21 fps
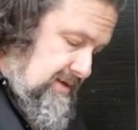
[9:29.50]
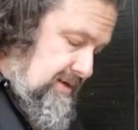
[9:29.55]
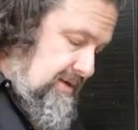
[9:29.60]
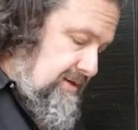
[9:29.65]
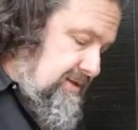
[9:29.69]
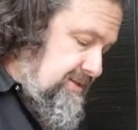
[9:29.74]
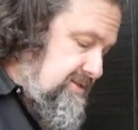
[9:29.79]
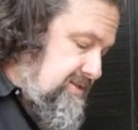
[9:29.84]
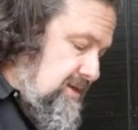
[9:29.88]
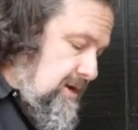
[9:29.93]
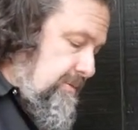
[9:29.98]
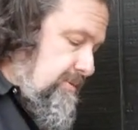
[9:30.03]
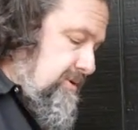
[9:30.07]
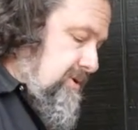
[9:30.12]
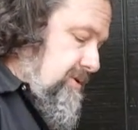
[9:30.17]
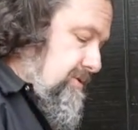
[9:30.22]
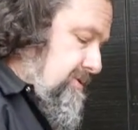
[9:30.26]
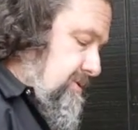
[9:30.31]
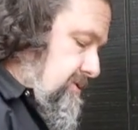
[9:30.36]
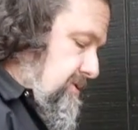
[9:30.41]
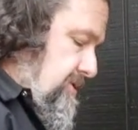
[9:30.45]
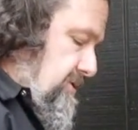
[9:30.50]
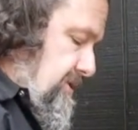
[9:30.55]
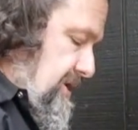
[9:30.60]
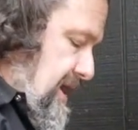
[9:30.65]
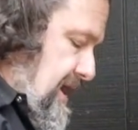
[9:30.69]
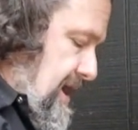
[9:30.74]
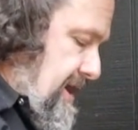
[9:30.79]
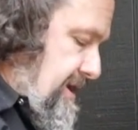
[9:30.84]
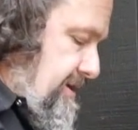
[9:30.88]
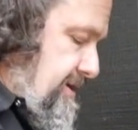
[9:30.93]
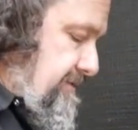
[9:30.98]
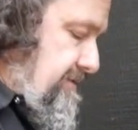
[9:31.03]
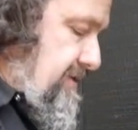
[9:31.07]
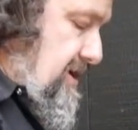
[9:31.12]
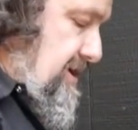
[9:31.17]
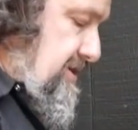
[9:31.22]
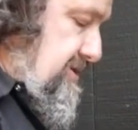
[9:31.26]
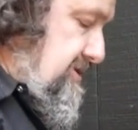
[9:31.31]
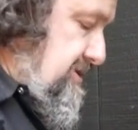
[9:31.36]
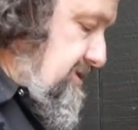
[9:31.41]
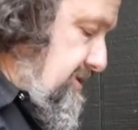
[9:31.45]
and it's time to go through and add a
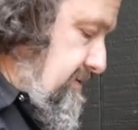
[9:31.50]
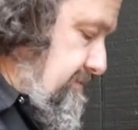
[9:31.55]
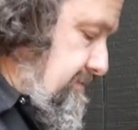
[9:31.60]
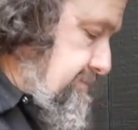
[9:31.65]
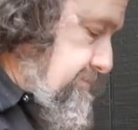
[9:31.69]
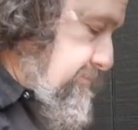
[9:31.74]
device.